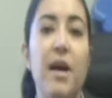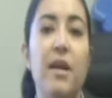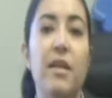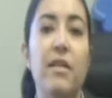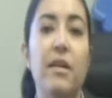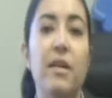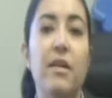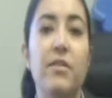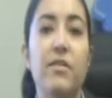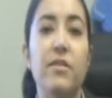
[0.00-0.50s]
by
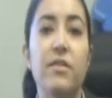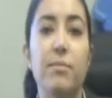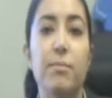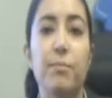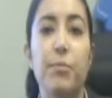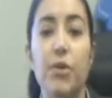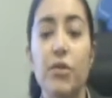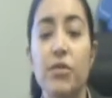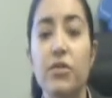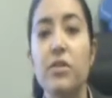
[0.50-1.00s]
their
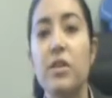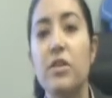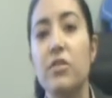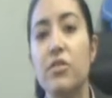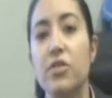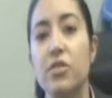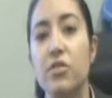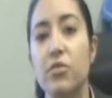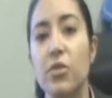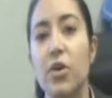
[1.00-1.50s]
personal
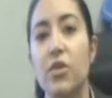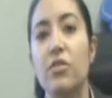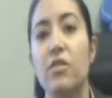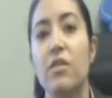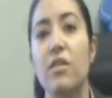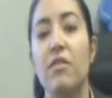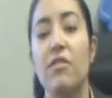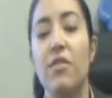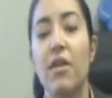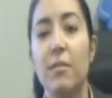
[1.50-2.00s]

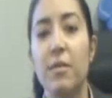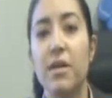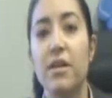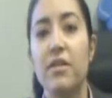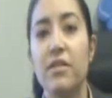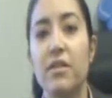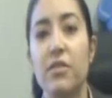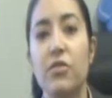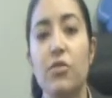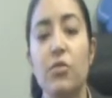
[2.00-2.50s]
situation, the
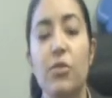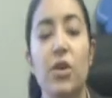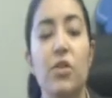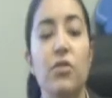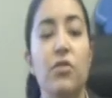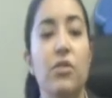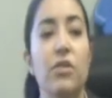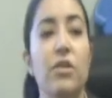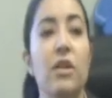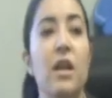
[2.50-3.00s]
family
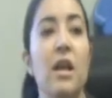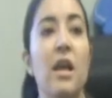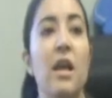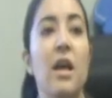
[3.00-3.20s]
situation,